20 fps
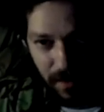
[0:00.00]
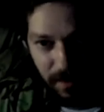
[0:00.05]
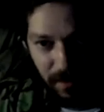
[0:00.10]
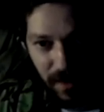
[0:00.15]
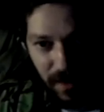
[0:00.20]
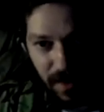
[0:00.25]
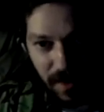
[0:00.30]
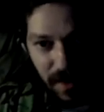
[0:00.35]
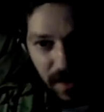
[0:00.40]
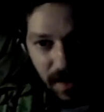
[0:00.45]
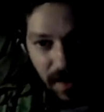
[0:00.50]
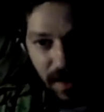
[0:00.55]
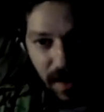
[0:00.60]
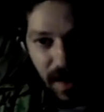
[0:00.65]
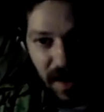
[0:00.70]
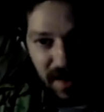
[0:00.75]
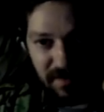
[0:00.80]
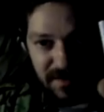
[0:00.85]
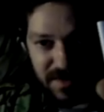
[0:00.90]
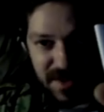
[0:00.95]
I
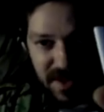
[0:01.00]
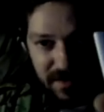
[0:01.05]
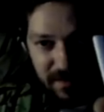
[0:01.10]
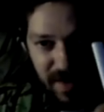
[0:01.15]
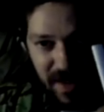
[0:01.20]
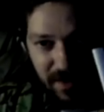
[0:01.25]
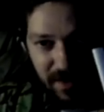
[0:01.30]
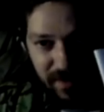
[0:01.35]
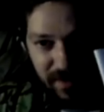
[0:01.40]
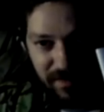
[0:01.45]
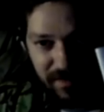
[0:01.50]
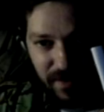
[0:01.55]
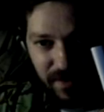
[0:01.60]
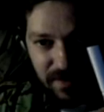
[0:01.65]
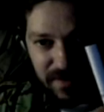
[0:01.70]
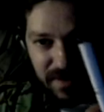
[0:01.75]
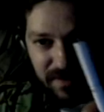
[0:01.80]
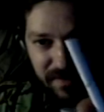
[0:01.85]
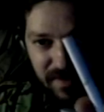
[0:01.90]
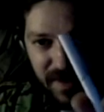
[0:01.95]
haven't seen many
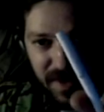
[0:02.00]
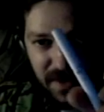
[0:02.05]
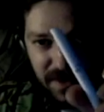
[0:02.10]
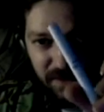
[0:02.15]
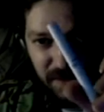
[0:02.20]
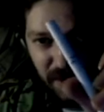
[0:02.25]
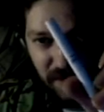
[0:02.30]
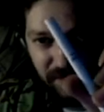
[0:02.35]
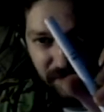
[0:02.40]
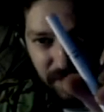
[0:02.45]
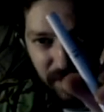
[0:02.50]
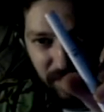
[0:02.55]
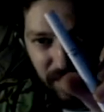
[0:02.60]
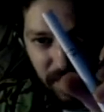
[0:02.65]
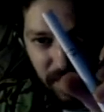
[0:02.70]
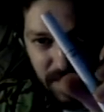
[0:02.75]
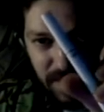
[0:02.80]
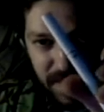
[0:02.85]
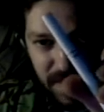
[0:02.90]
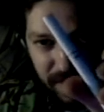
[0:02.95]
reviews of this
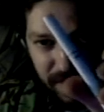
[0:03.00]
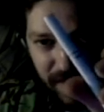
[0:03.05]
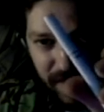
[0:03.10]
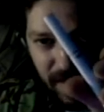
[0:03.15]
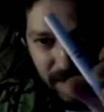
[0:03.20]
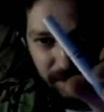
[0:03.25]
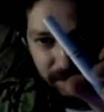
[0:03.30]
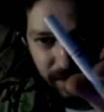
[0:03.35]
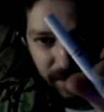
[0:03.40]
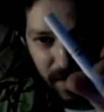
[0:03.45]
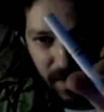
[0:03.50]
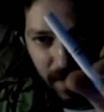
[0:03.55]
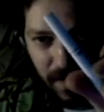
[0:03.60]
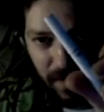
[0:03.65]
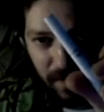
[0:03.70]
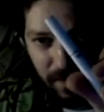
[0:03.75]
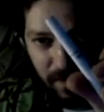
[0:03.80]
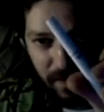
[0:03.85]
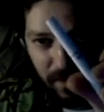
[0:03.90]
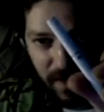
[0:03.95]
apart from the blue cigarette,
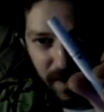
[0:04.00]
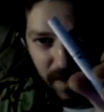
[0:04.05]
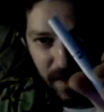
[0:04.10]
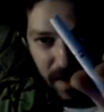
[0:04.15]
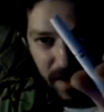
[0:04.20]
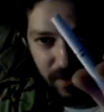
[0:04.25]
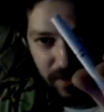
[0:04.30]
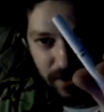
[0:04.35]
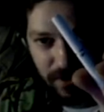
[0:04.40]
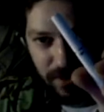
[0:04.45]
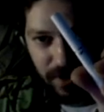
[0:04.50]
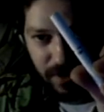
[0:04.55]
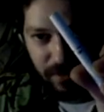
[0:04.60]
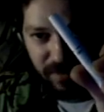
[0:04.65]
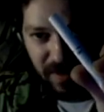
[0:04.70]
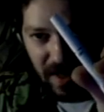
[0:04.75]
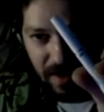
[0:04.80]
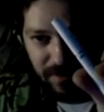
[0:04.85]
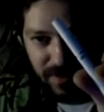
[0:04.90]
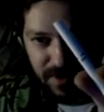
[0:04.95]
but they're a
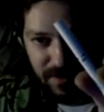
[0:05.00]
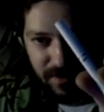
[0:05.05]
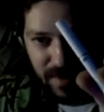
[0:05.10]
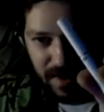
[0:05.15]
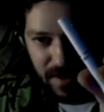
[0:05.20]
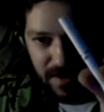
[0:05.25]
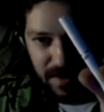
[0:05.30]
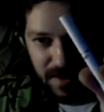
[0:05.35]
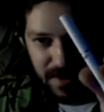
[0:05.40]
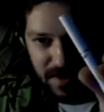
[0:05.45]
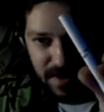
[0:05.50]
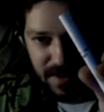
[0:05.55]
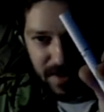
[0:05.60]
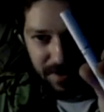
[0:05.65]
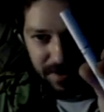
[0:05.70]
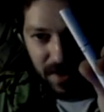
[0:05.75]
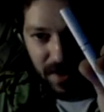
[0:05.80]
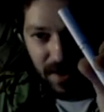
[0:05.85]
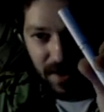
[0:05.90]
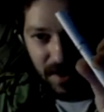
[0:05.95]
good comparison really
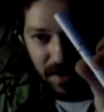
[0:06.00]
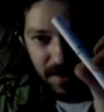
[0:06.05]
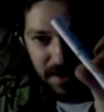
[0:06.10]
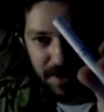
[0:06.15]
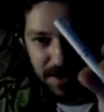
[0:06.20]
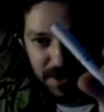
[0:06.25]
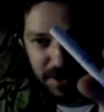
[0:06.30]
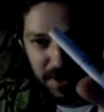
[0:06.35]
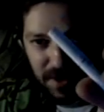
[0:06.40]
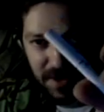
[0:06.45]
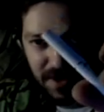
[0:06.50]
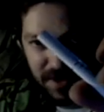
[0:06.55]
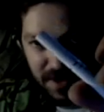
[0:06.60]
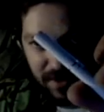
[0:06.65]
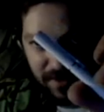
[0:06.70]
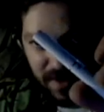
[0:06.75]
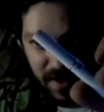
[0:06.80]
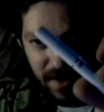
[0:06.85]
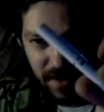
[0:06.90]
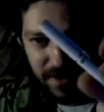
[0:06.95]
to the cigarette. The
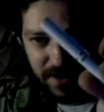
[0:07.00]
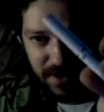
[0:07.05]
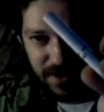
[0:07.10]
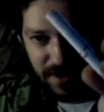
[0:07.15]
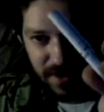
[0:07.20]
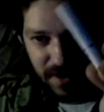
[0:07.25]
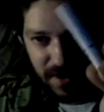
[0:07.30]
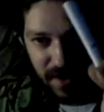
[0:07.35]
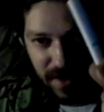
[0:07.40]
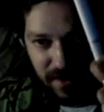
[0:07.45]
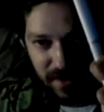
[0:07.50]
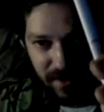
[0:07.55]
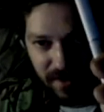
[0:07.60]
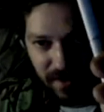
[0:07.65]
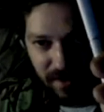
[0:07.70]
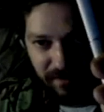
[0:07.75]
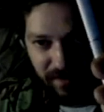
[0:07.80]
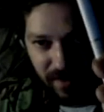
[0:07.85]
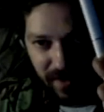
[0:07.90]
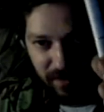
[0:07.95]
Sky cigarette is
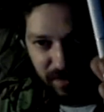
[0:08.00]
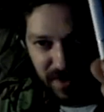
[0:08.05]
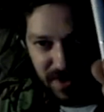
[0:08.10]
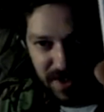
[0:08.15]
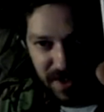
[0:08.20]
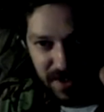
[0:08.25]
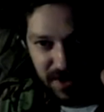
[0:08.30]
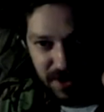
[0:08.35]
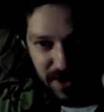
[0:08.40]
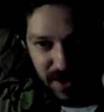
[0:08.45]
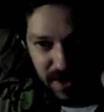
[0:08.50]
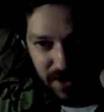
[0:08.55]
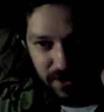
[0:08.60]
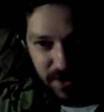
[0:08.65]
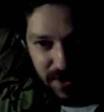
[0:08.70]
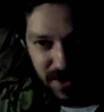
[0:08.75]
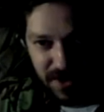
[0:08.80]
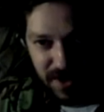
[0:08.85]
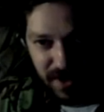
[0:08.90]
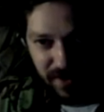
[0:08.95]
certainly a very
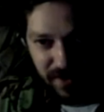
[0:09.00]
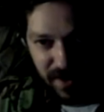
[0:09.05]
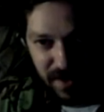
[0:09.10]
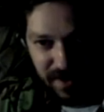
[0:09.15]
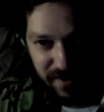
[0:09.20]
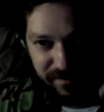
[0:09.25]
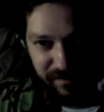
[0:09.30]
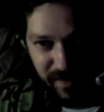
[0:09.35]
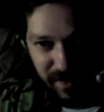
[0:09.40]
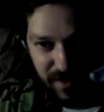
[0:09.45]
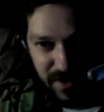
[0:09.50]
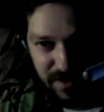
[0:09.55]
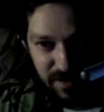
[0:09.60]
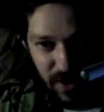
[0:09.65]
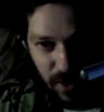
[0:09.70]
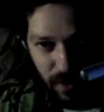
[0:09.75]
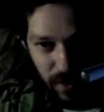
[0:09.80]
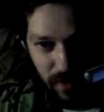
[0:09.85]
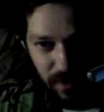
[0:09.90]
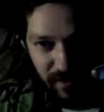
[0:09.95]
potentially good cigarette, and it's
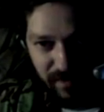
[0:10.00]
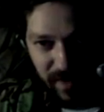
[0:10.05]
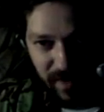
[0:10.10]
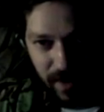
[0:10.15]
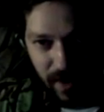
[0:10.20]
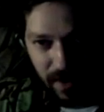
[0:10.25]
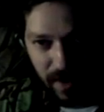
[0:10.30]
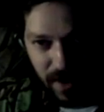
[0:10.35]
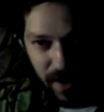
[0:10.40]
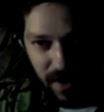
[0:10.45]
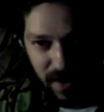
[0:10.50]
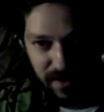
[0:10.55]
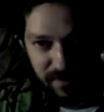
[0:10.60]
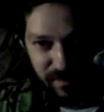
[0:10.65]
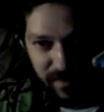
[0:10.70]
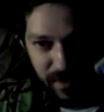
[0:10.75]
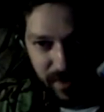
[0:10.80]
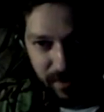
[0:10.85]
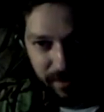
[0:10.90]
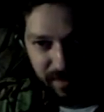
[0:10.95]
very small, very
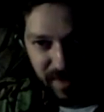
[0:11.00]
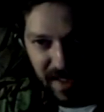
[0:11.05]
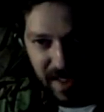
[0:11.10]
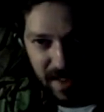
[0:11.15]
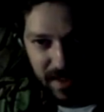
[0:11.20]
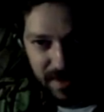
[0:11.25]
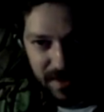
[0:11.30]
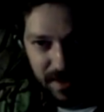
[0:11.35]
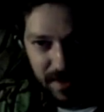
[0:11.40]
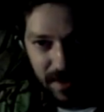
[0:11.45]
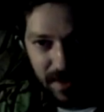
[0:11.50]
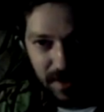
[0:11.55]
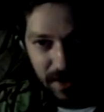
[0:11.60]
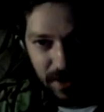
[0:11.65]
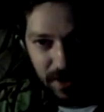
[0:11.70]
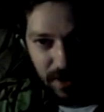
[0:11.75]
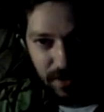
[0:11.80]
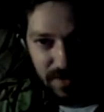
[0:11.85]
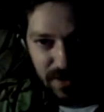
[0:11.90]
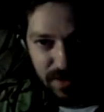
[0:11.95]
light, very
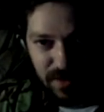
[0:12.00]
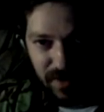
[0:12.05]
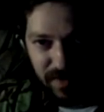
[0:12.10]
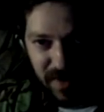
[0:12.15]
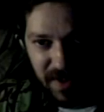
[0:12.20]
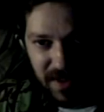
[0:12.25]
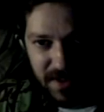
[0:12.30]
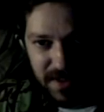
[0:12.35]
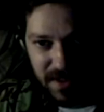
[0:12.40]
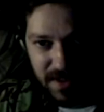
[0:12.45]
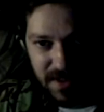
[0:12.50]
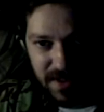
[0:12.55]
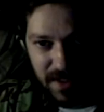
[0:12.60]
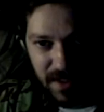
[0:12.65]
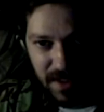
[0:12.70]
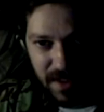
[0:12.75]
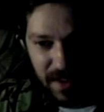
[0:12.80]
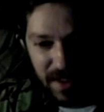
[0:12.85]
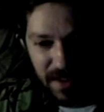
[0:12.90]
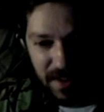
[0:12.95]
compact, comes with a
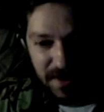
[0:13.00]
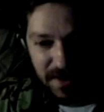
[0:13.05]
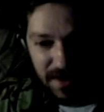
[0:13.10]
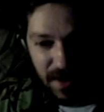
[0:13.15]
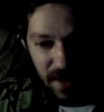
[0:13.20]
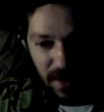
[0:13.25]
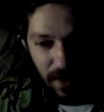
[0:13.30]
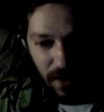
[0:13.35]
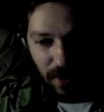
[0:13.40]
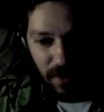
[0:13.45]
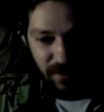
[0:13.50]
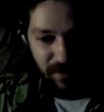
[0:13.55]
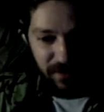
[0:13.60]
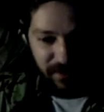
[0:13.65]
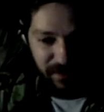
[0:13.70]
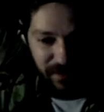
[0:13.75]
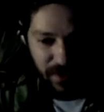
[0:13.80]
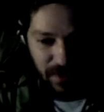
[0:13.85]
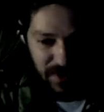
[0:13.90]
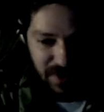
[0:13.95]
PCC case,
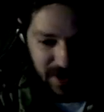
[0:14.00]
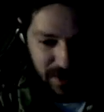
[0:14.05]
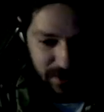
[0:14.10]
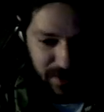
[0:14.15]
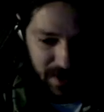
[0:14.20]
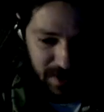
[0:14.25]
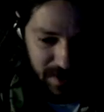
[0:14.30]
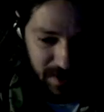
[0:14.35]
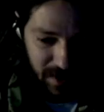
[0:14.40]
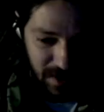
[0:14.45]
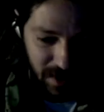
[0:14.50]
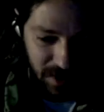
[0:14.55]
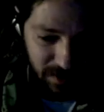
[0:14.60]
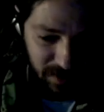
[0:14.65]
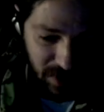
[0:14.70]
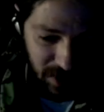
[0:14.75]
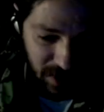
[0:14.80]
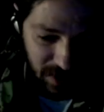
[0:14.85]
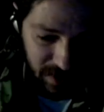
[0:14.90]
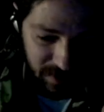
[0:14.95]
all for 40 quid.
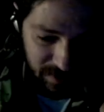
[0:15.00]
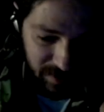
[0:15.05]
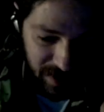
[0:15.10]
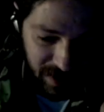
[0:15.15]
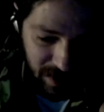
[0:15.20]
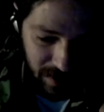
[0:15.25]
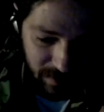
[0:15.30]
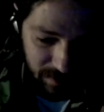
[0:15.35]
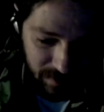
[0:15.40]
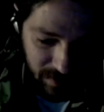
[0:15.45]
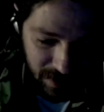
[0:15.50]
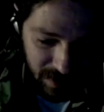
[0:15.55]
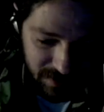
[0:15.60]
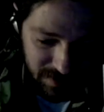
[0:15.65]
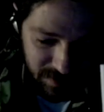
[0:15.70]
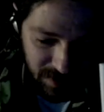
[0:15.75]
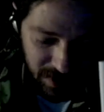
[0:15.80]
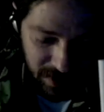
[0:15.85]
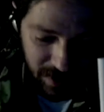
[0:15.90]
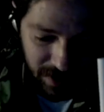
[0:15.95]
Pardon me,
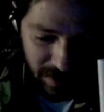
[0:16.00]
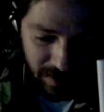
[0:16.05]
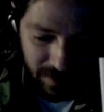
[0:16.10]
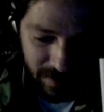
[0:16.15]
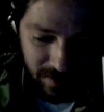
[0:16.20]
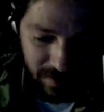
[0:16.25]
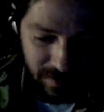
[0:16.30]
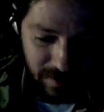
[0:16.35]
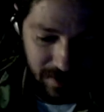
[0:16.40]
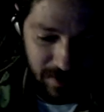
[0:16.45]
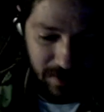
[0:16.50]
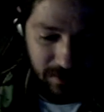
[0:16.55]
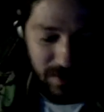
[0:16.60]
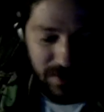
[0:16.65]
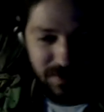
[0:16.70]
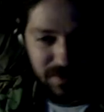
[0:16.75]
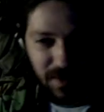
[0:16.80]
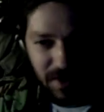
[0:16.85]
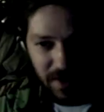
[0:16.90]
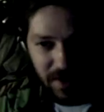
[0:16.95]
that's my
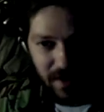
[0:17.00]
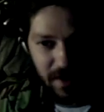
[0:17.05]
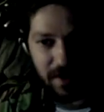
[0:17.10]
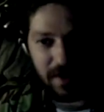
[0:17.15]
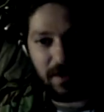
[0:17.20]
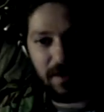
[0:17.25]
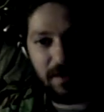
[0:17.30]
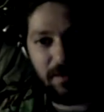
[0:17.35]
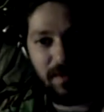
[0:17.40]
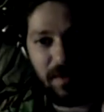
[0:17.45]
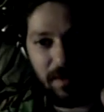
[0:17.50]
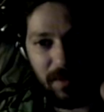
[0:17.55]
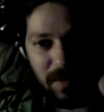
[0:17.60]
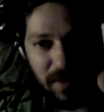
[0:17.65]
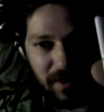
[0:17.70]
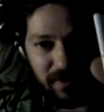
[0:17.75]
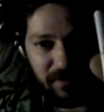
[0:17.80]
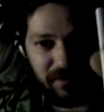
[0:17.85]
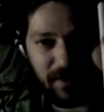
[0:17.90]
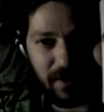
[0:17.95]
that was my
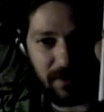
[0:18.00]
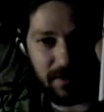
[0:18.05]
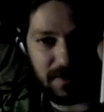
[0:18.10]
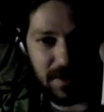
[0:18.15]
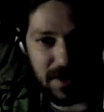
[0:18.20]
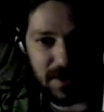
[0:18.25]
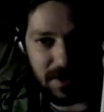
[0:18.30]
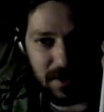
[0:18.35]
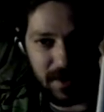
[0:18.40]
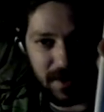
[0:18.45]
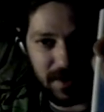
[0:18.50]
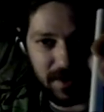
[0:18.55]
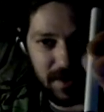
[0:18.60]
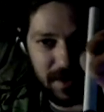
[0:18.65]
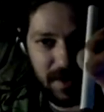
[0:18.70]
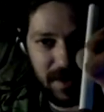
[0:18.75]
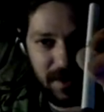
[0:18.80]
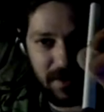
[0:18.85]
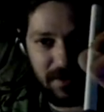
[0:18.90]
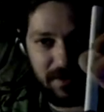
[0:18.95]
mobile phone
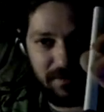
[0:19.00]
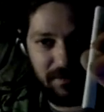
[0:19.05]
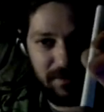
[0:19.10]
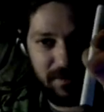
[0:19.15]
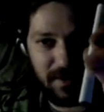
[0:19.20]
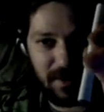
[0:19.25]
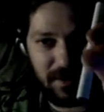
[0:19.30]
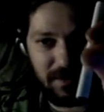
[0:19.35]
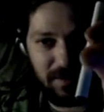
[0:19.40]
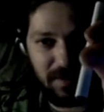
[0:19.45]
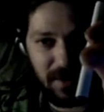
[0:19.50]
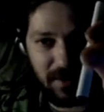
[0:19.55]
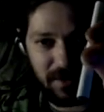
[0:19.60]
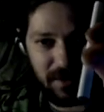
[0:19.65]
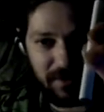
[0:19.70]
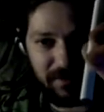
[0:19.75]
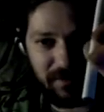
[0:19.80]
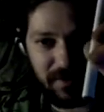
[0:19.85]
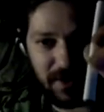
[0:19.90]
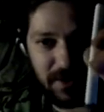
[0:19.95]
deciding to kick off,
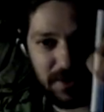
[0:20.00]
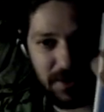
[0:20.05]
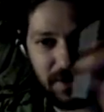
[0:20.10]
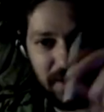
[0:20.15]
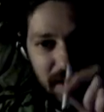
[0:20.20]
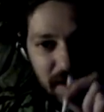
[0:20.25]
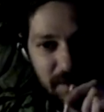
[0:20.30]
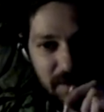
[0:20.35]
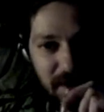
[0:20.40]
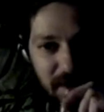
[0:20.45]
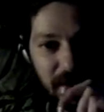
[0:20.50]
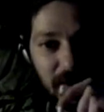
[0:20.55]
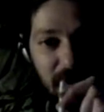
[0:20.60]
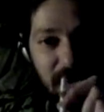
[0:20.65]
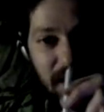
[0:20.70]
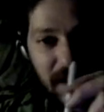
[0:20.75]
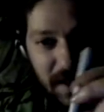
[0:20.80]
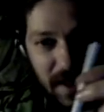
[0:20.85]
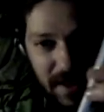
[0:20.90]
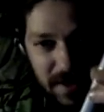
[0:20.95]
and pardon the French on that,
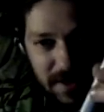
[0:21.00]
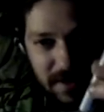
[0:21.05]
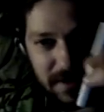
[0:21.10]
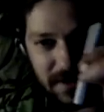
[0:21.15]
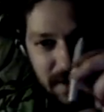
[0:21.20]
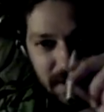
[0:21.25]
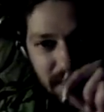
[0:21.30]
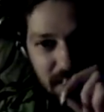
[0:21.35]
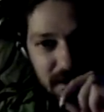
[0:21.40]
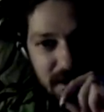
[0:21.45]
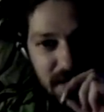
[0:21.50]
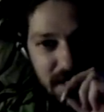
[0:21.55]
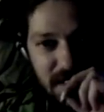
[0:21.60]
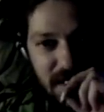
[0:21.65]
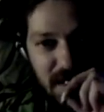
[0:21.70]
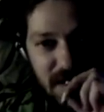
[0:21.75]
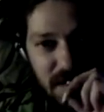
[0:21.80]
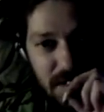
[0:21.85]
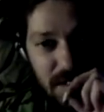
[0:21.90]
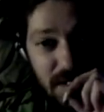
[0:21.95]
but yes, so
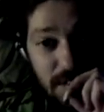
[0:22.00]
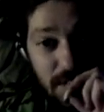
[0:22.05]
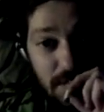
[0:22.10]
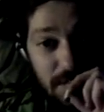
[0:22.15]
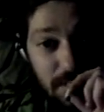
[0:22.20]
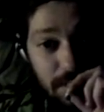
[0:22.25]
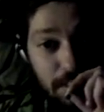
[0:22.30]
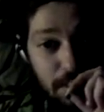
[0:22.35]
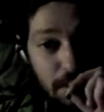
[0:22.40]
this is it.